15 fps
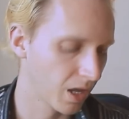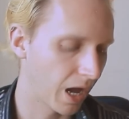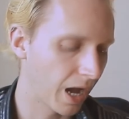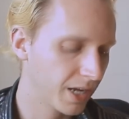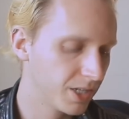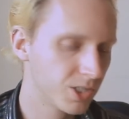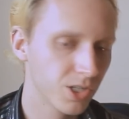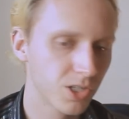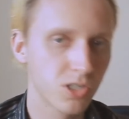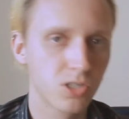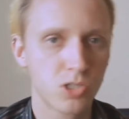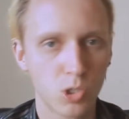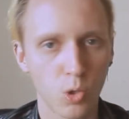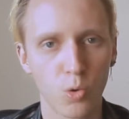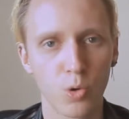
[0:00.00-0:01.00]
I just
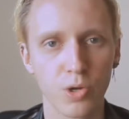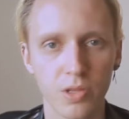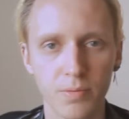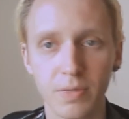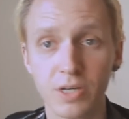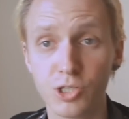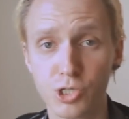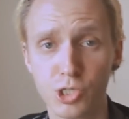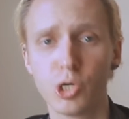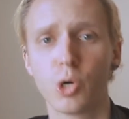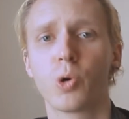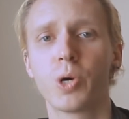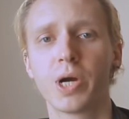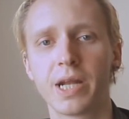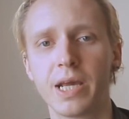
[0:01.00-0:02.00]
store the
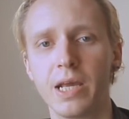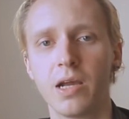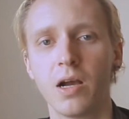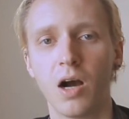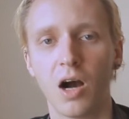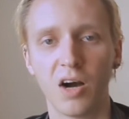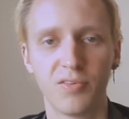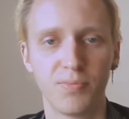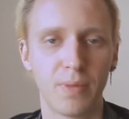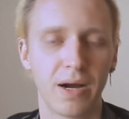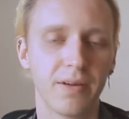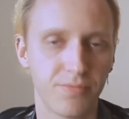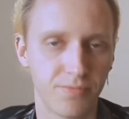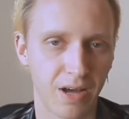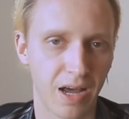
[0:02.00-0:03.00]
majority of my
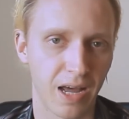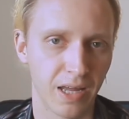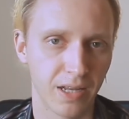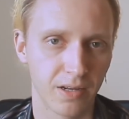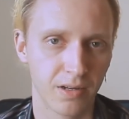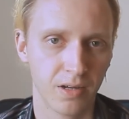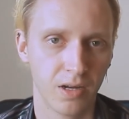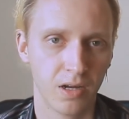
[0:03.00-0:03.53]
fat